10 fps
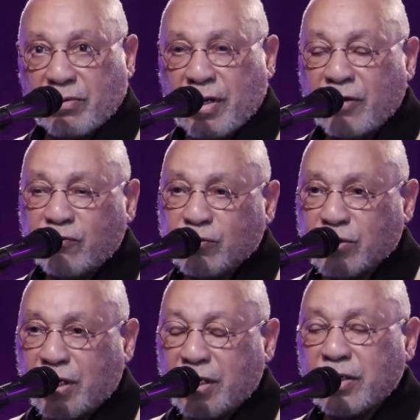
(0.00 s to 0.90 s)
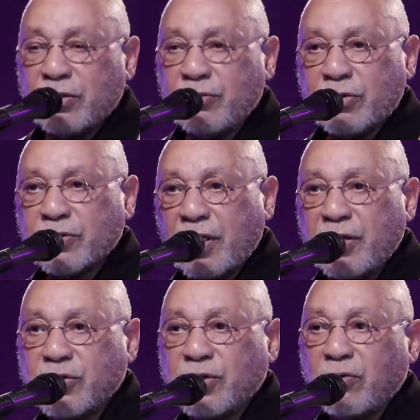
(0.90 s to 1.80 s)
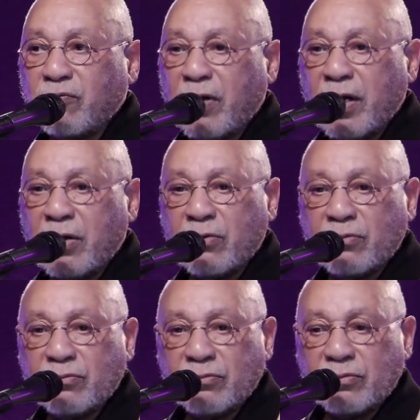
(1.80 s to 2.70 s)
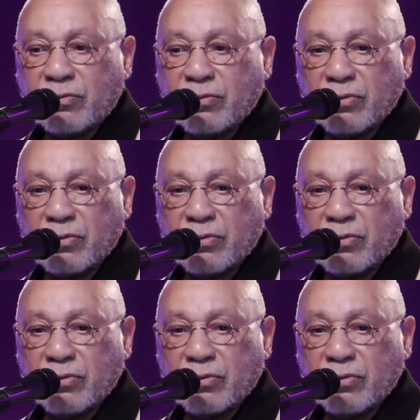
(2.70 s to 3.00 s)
Andrew said, you just can't sit around